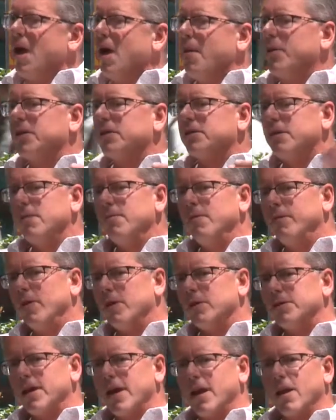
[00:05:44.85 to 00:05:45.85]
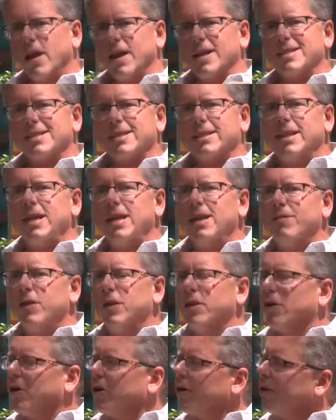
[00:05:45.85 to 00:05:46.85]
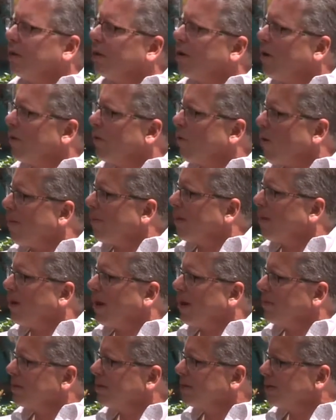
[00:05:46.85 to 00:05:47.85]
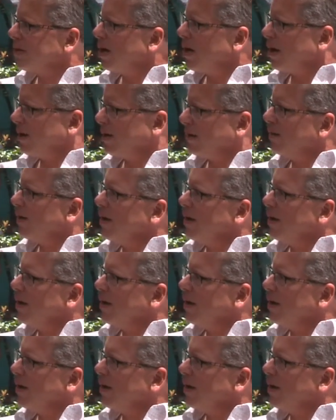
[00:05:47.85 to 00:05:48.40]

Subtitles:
But some of our satellites leave the Earth and go in orbit around the Sun.